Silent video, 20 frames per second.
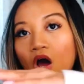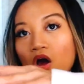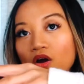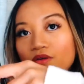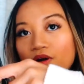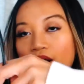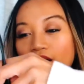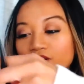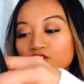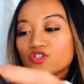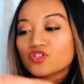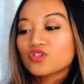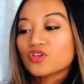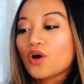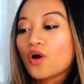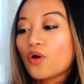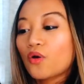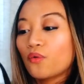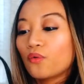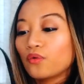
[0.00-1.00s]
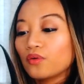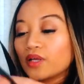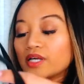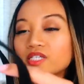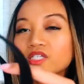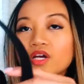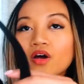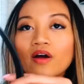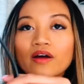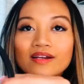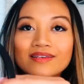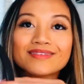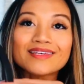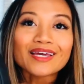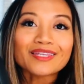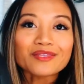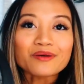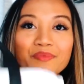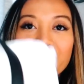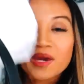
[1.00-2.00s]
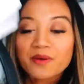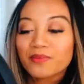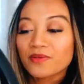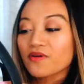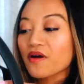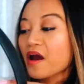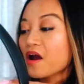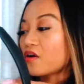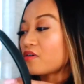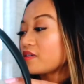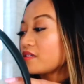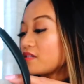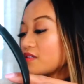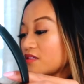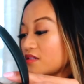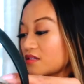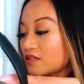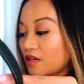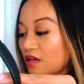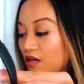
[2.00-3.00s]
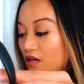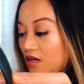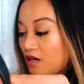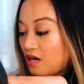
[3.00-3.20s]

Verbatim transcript: Alright, so let's go ahead and take the paper out. It's